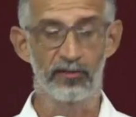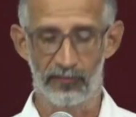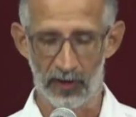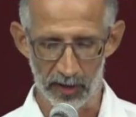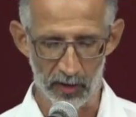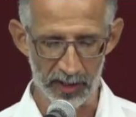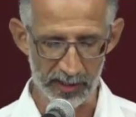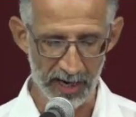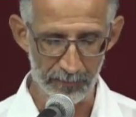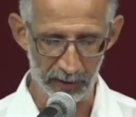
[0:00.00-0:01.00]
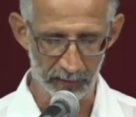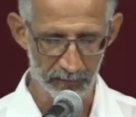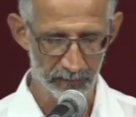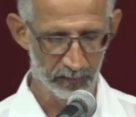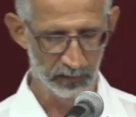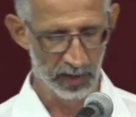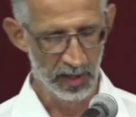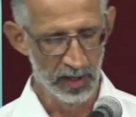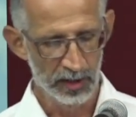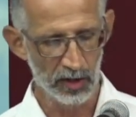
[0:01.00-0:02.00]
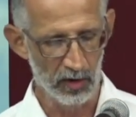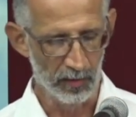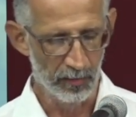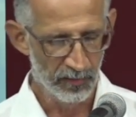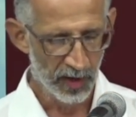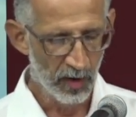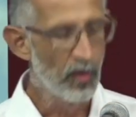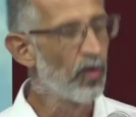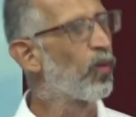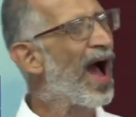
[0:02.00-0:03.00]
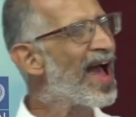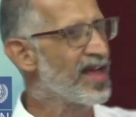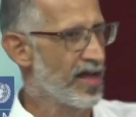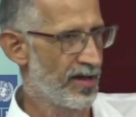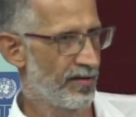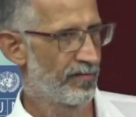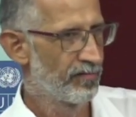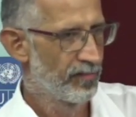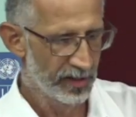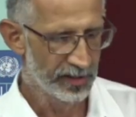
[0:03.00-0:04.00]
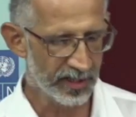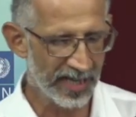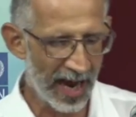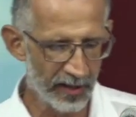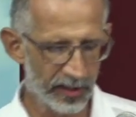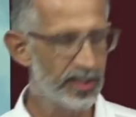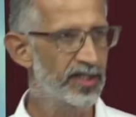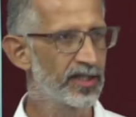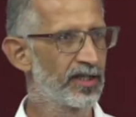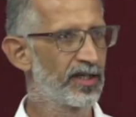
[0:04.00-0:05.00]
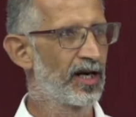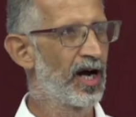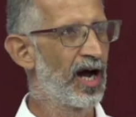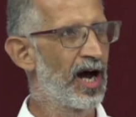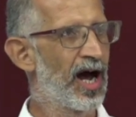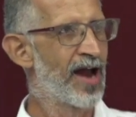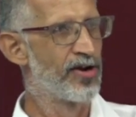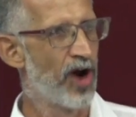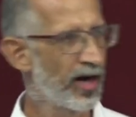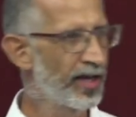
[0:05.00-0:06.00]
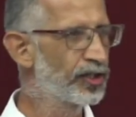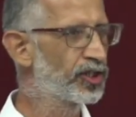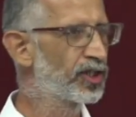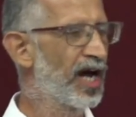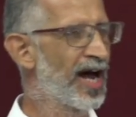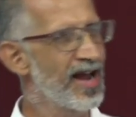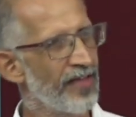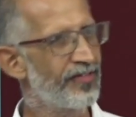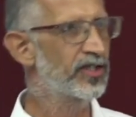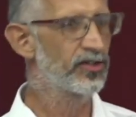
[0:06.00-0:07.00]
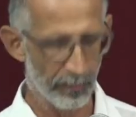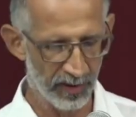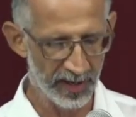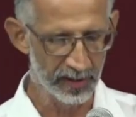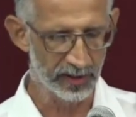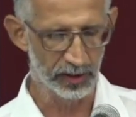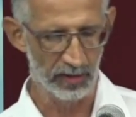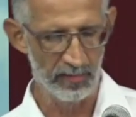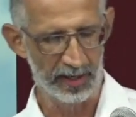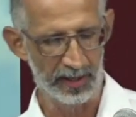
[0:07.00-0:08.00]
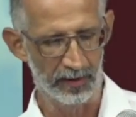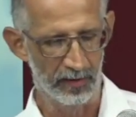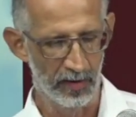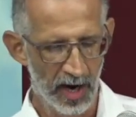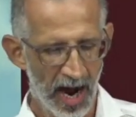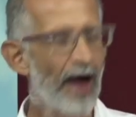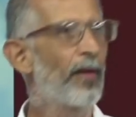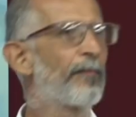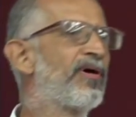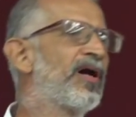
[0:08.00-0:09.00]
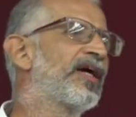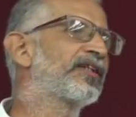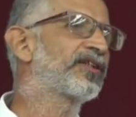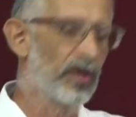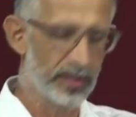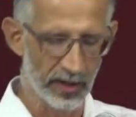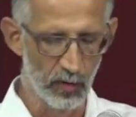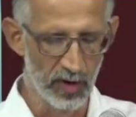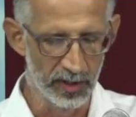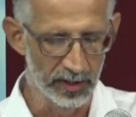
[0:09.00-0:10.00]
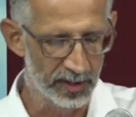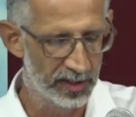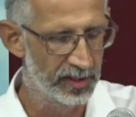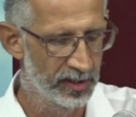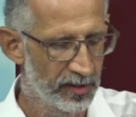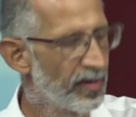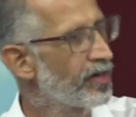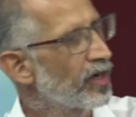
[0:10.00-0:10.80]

can follow your example. So, why the science and knowledge and ethics not play in decision making? Our brilliant thoughts and words, but